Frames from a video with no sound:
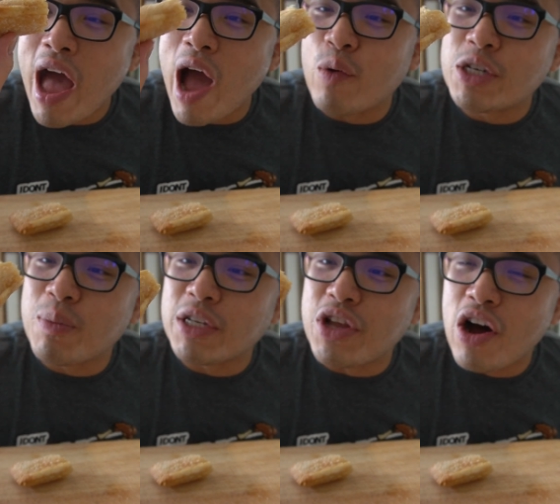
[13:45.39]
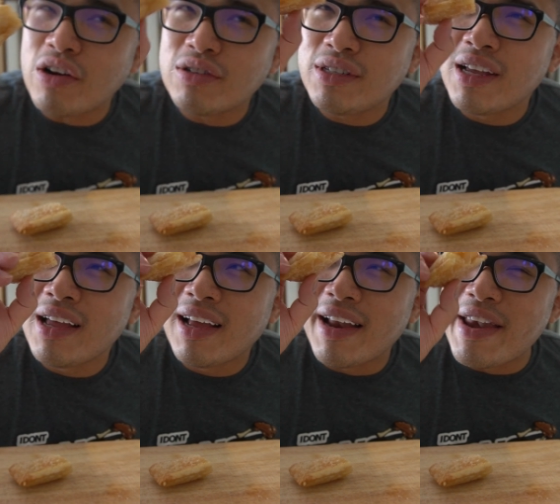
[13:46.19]
I wish McDonald's
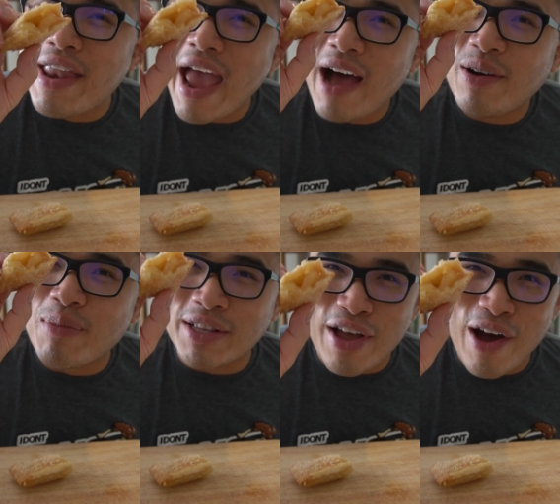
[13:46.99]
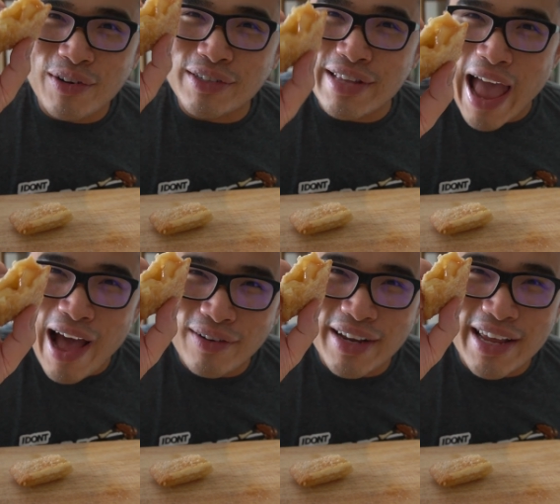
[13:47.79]
now McDonald's
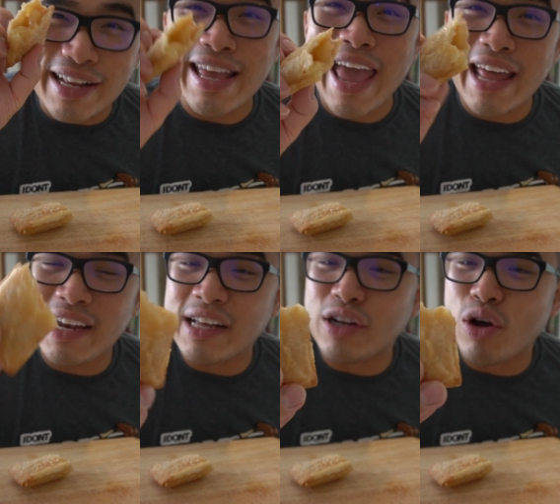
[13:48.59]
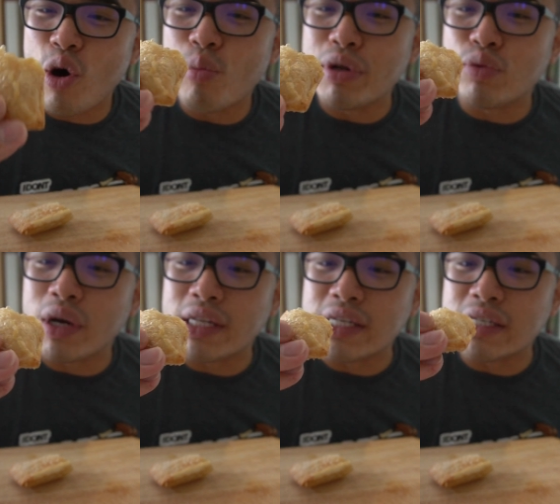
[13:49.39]
down in Canada opened
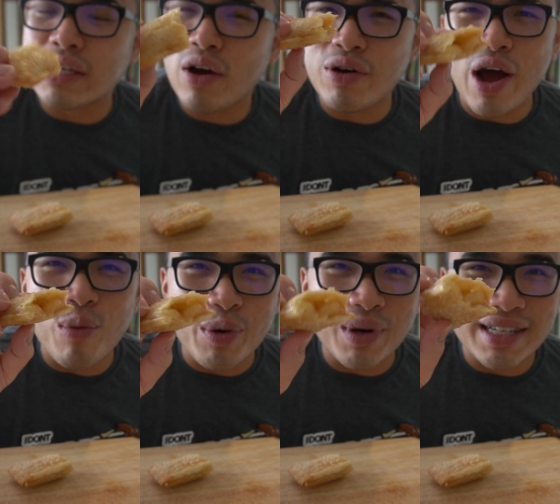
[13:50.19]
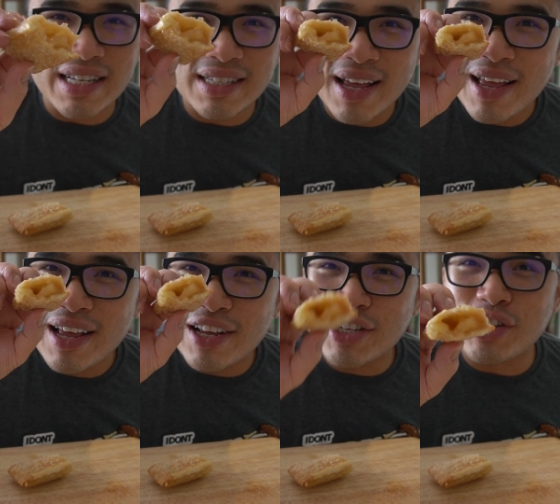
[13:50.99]
one of these, or not open one of these,
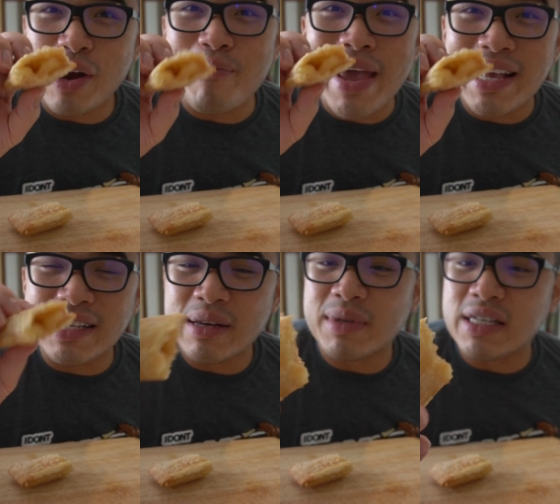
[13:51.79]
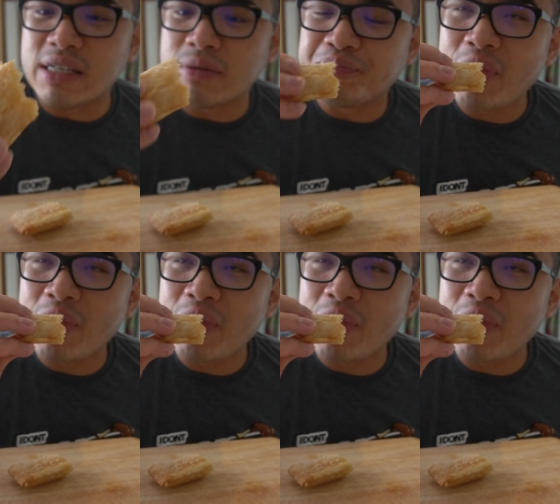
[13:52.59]
start making some of these.